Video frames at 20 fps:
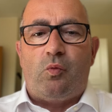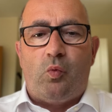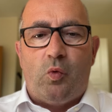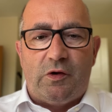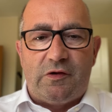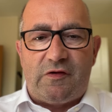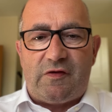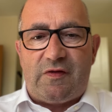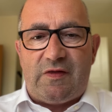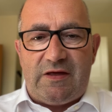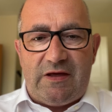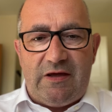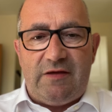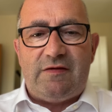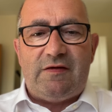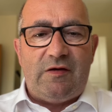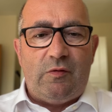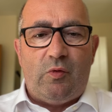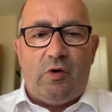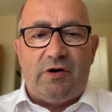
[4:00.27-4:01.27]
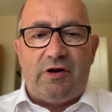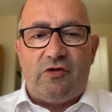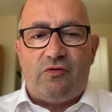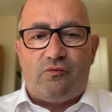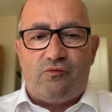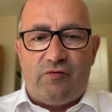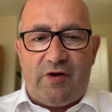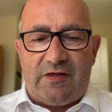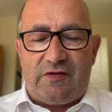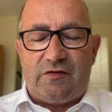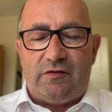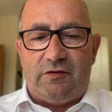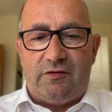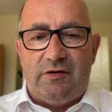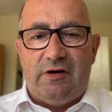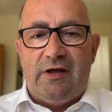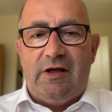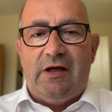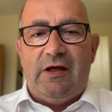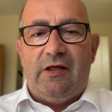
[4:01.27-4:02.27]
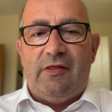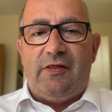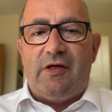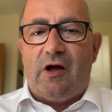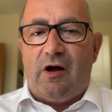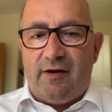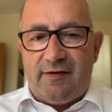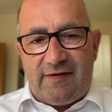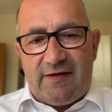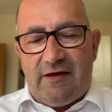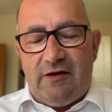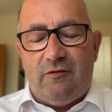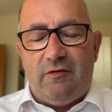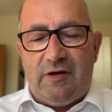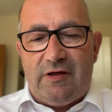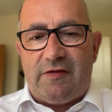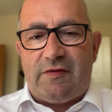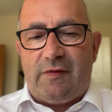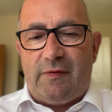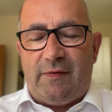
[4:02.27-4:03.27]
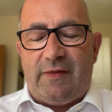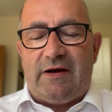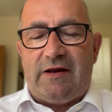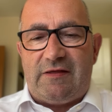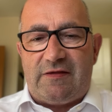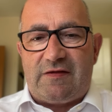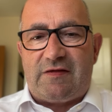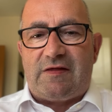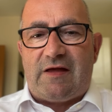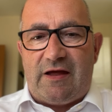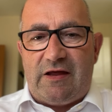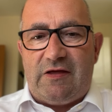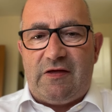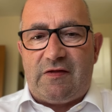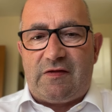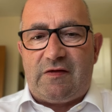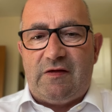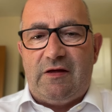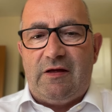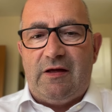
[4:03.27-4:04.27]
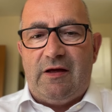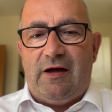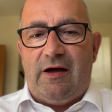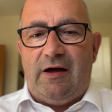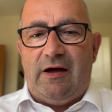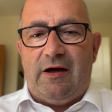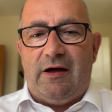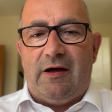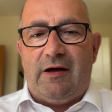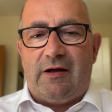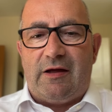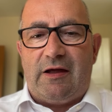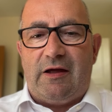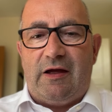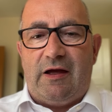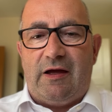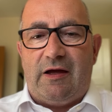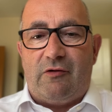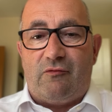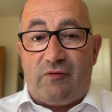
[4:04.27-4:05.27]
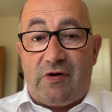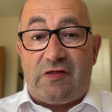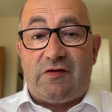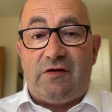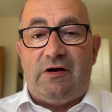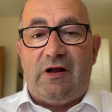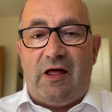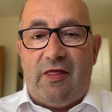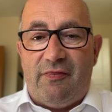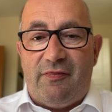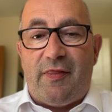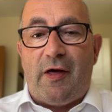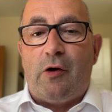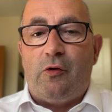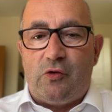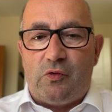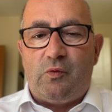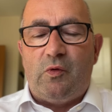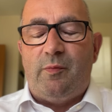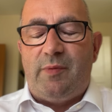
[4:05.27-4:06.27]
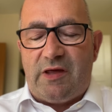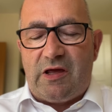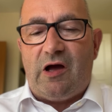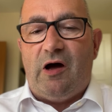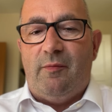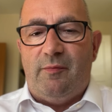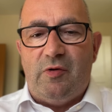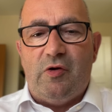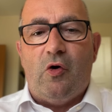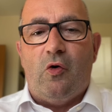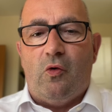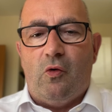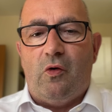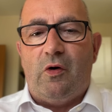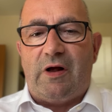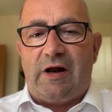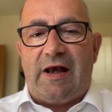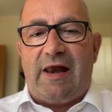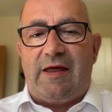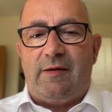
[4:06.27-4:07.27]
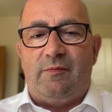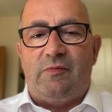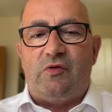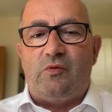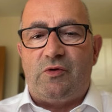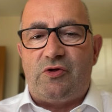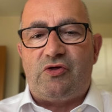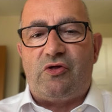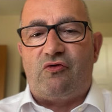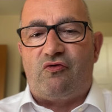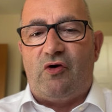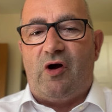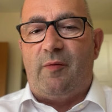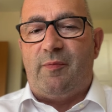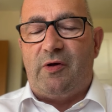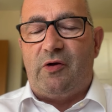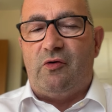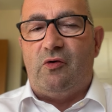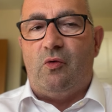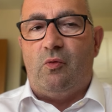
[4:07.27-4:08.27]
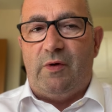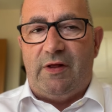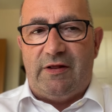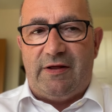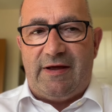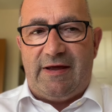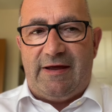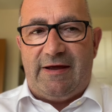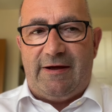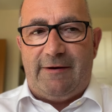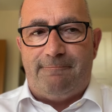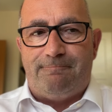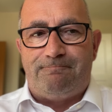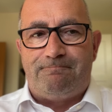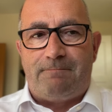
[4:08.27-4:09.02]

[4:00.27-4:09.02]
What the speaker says: Once the ET1 is written, the idea is that it stays written and those will become your claims which the tribunal will hear.